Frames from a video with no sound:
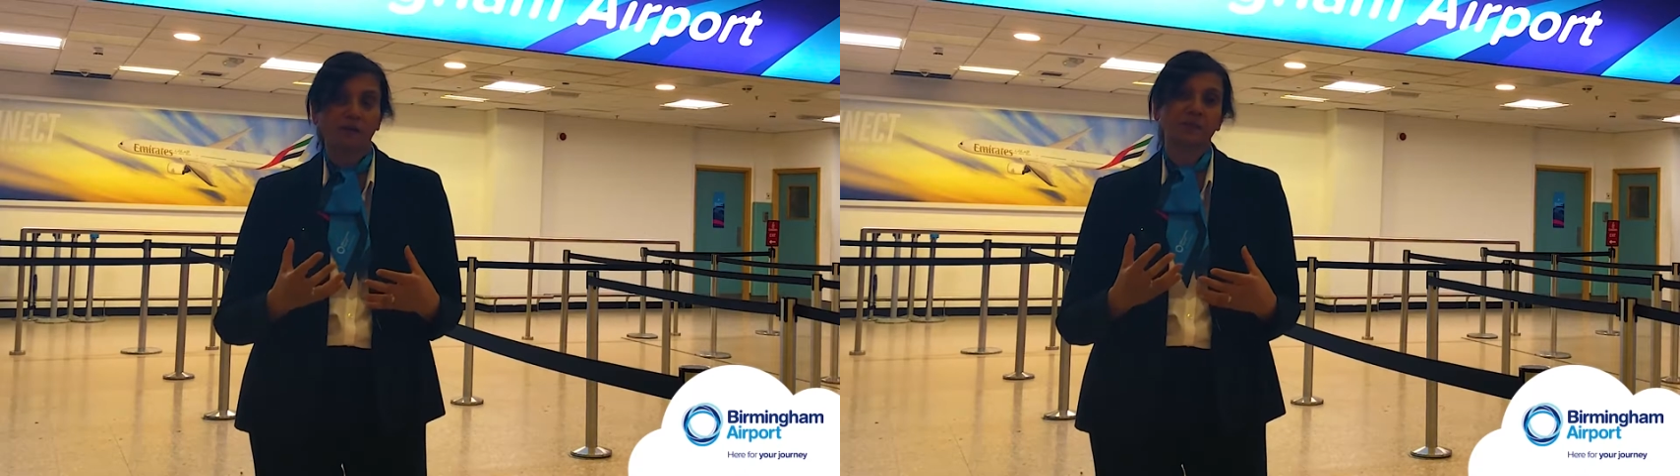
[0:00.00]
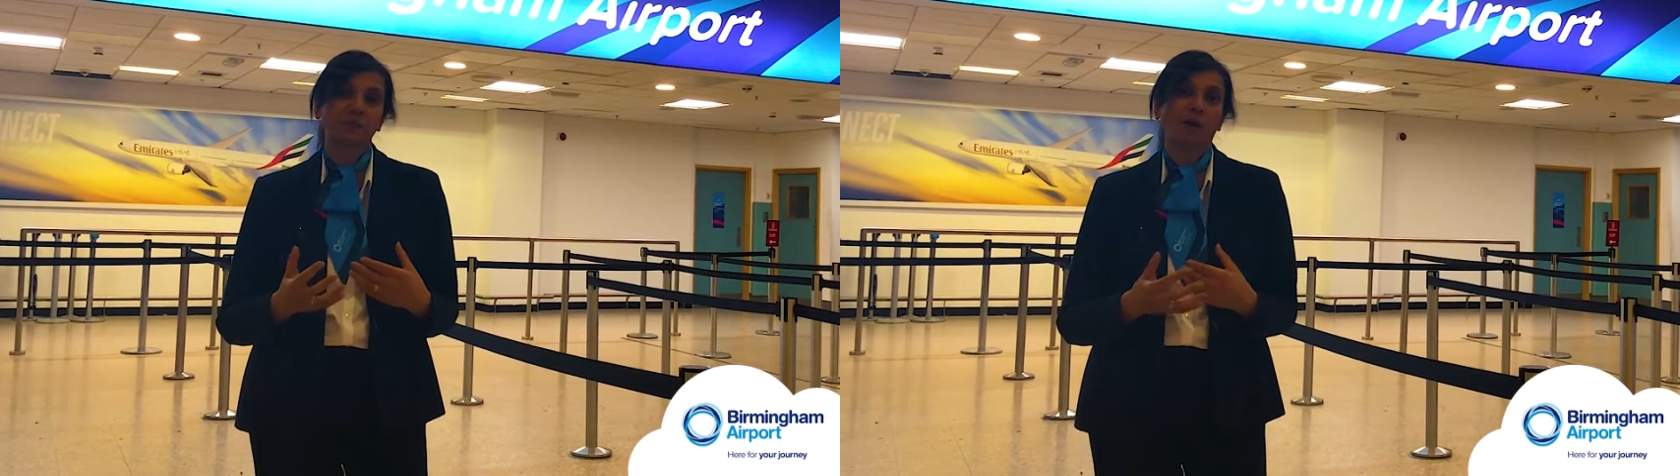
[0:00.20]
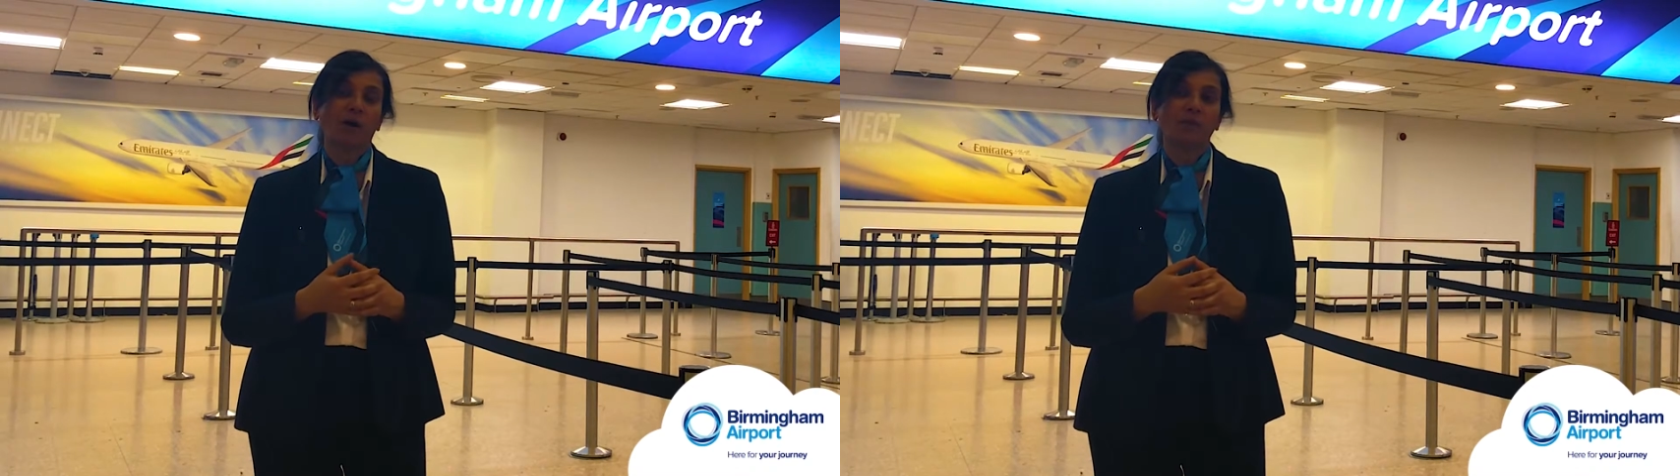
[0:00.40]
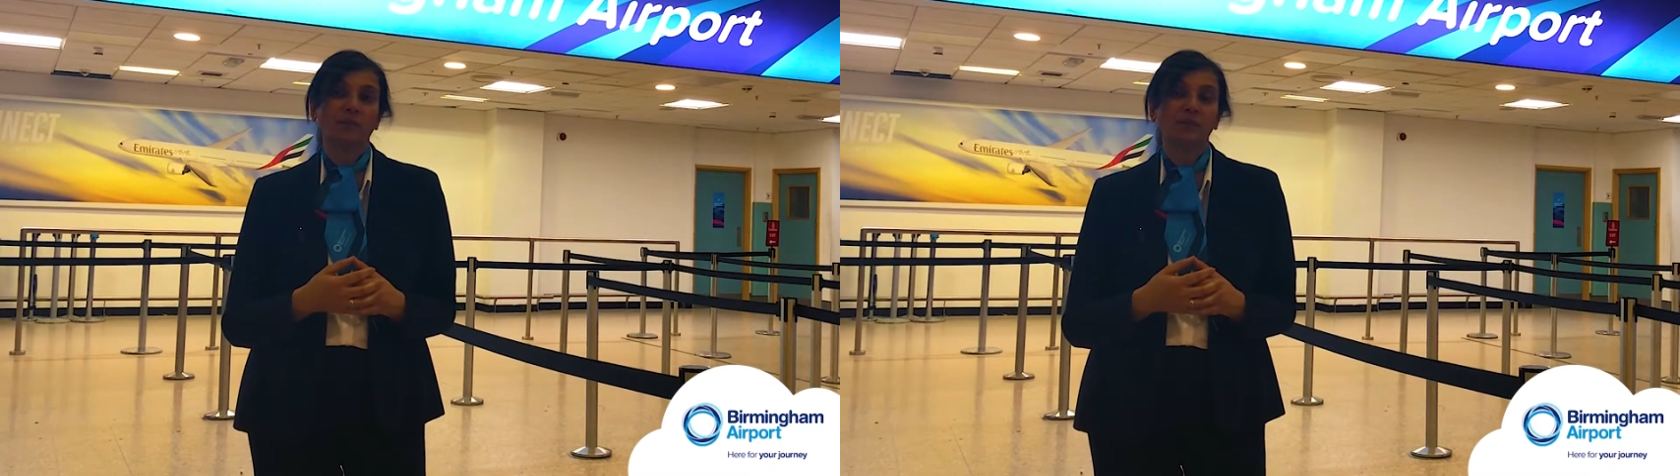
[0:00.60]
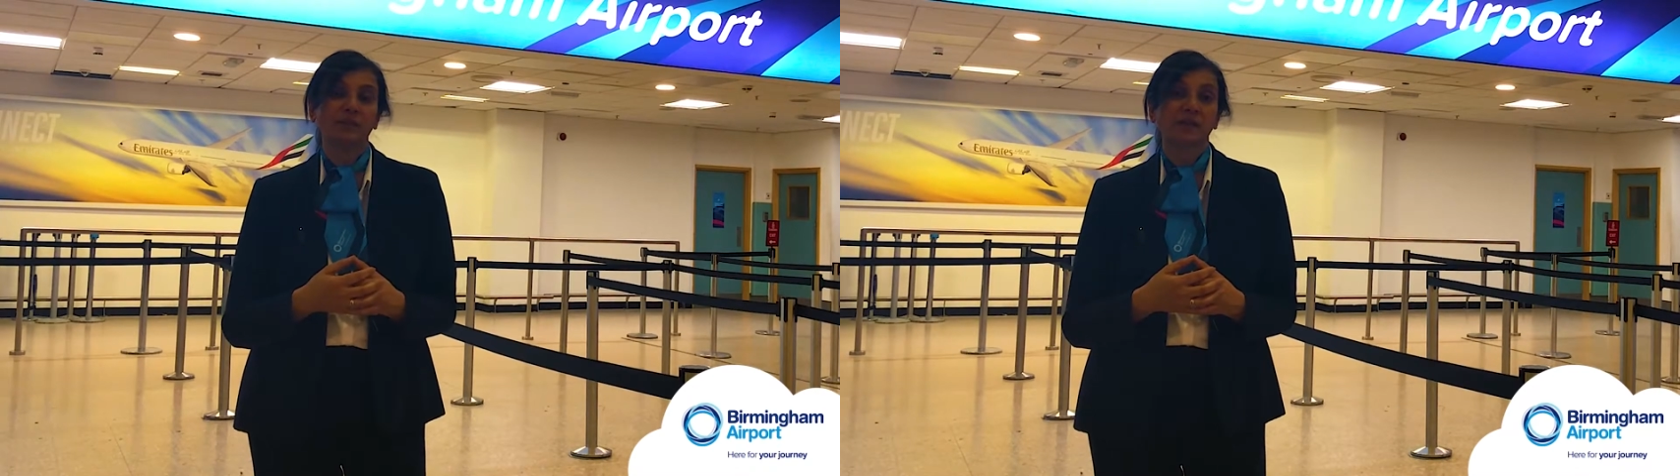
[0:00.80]
of
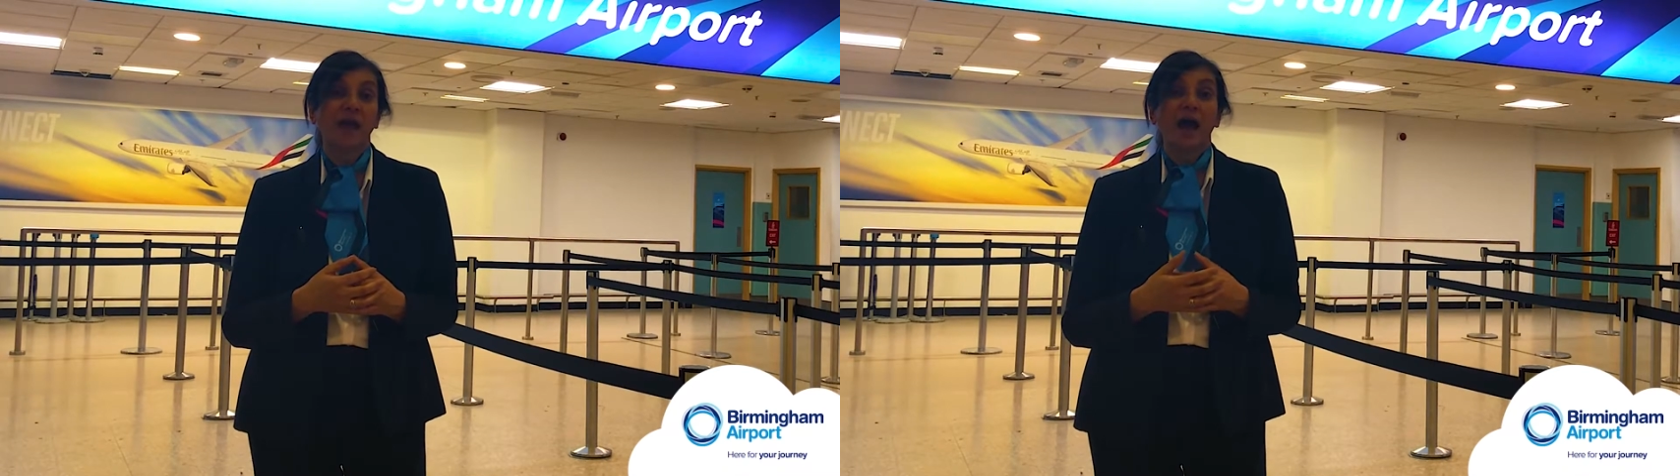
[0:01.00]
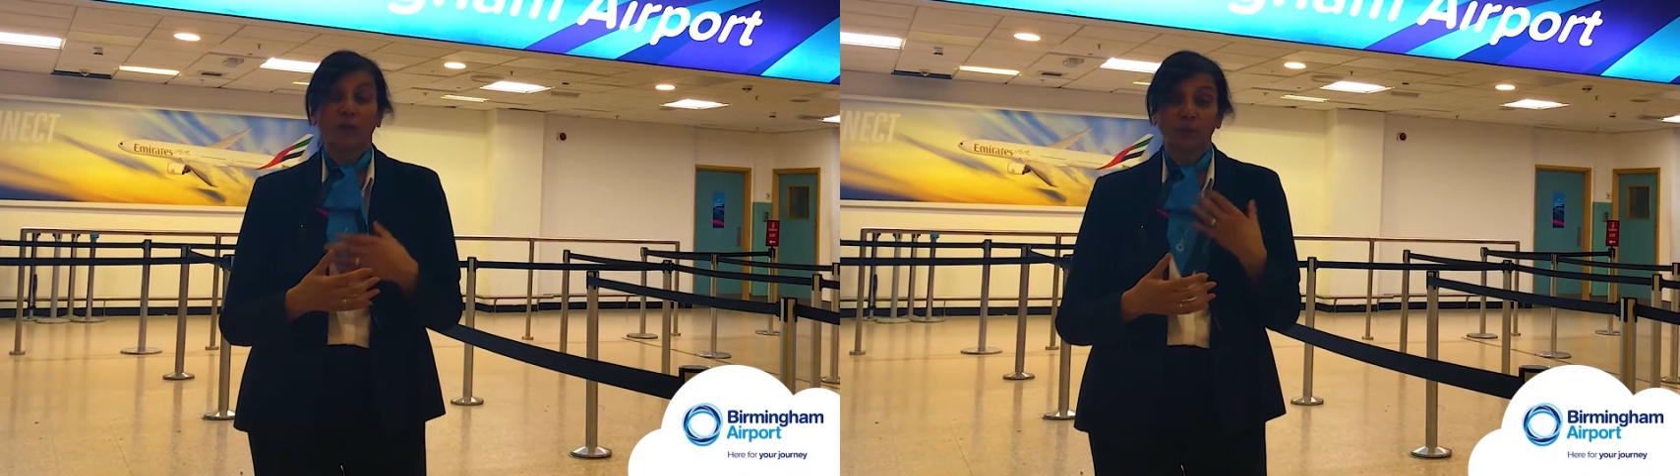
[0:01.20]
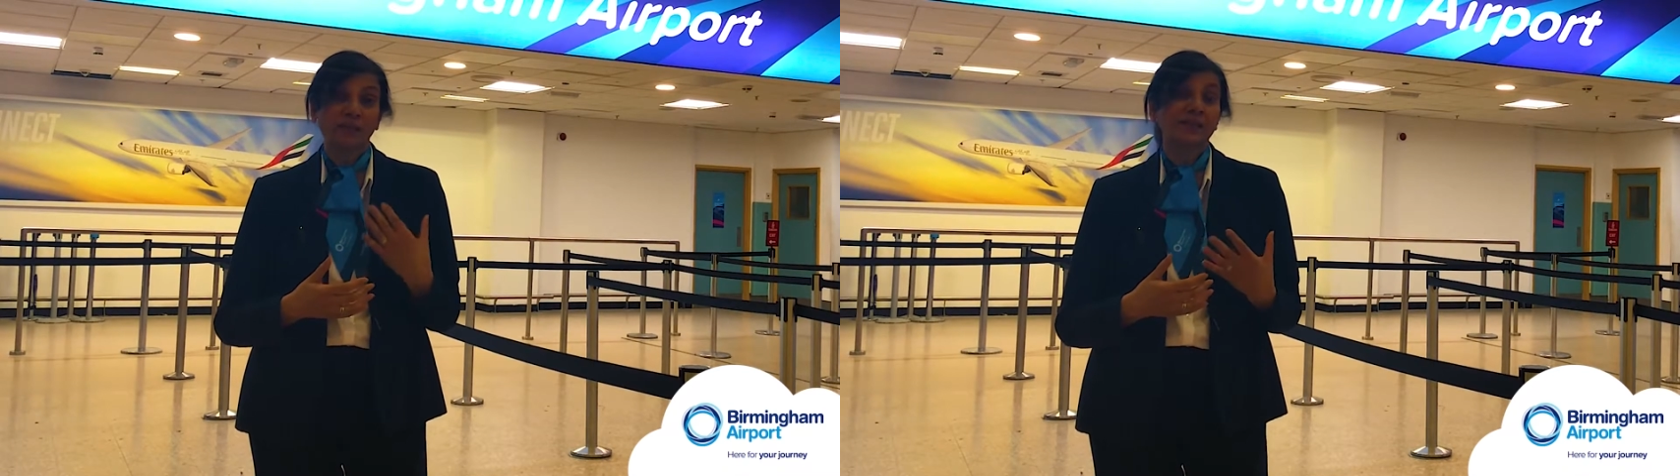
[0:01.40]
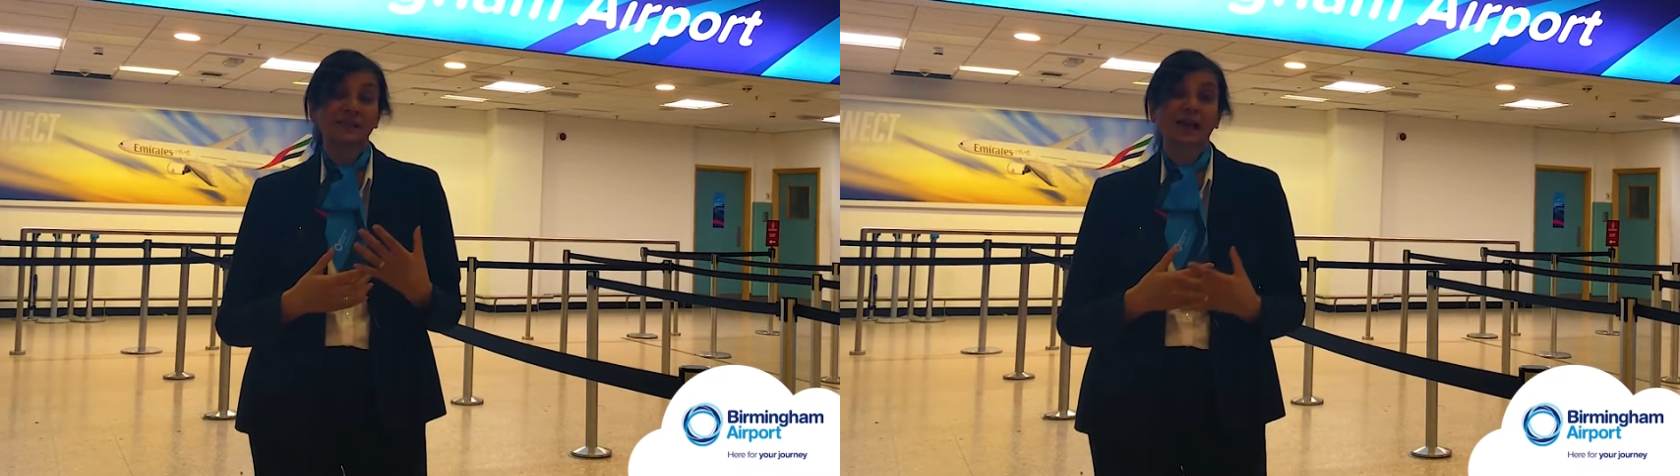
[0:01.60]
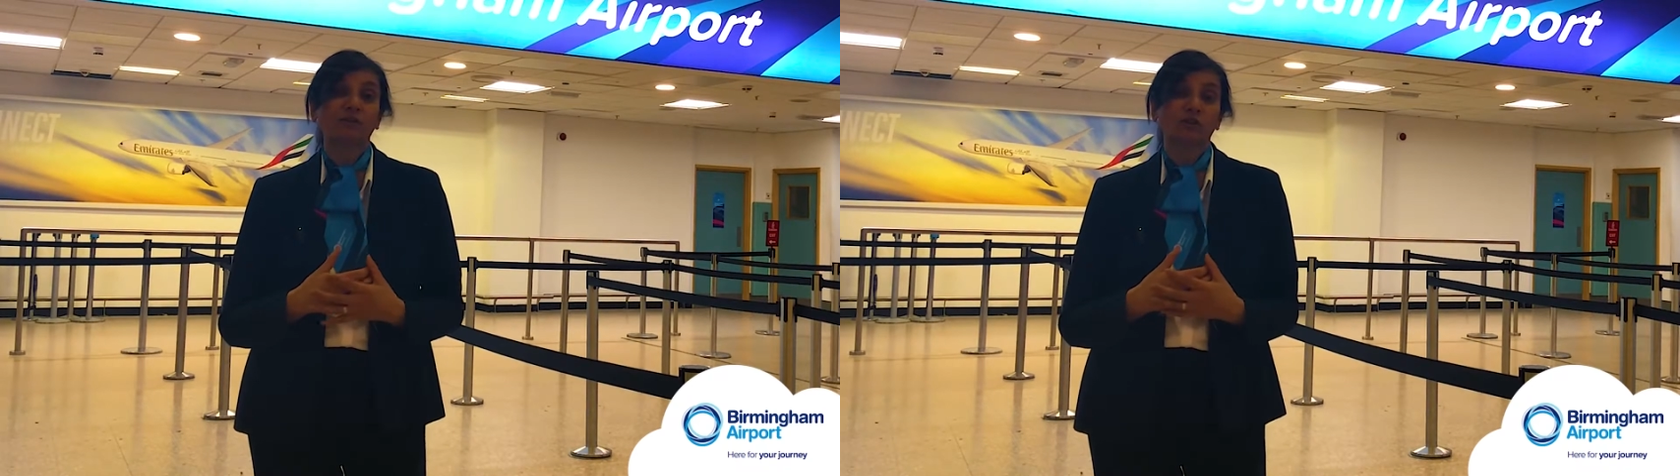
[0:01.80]
departments and we need to
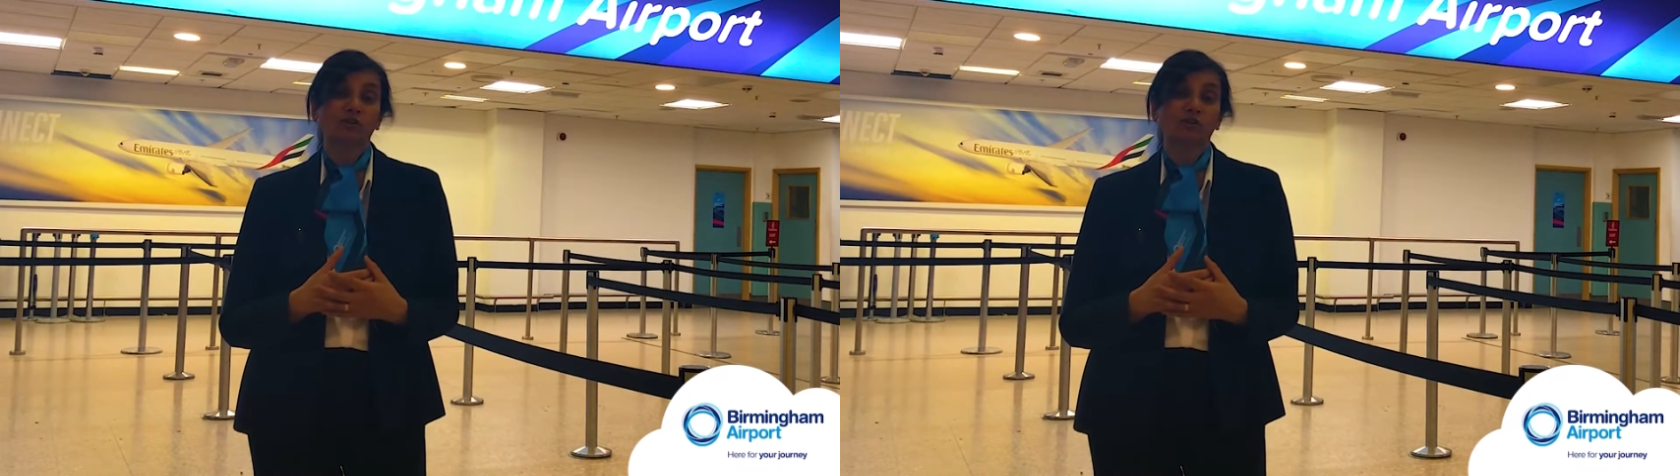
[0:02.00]
have good